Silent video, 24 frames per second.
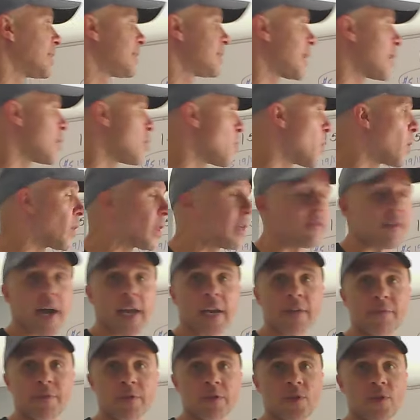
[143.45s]
Let's say you only
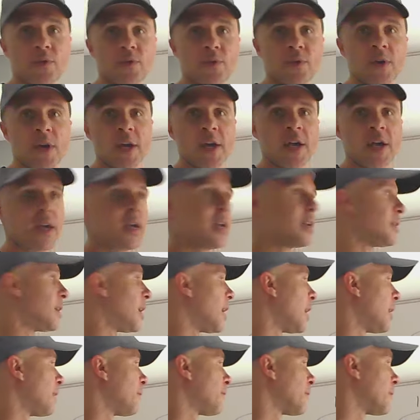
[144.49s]
find it for two,
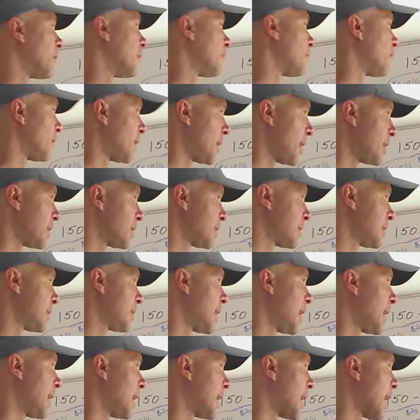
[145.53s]
uh, for for
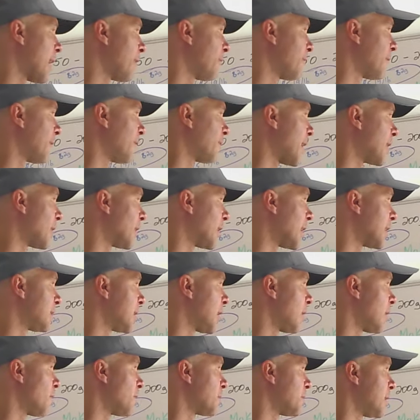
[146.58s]
this, and I found it on
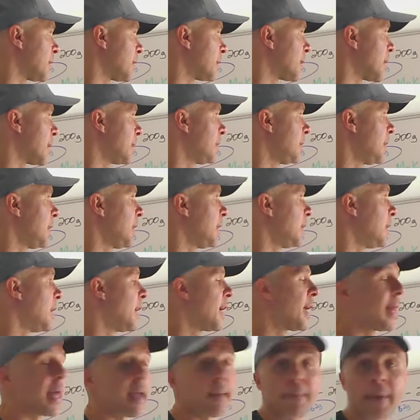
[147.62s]
sale for six
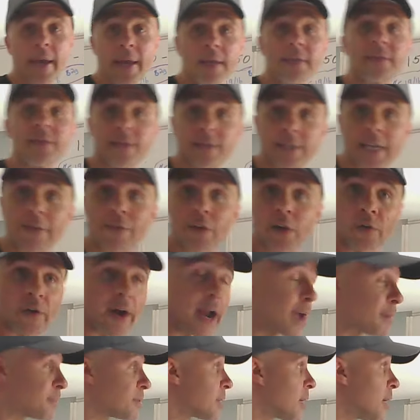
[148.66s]
nineteen, and that made it to seven
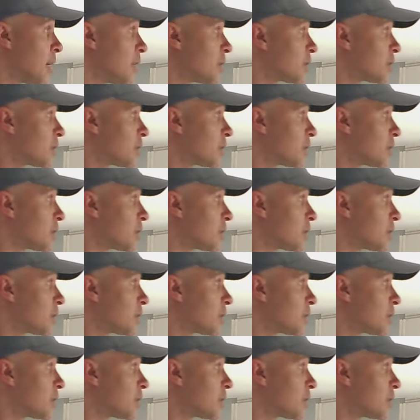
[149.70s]
grams.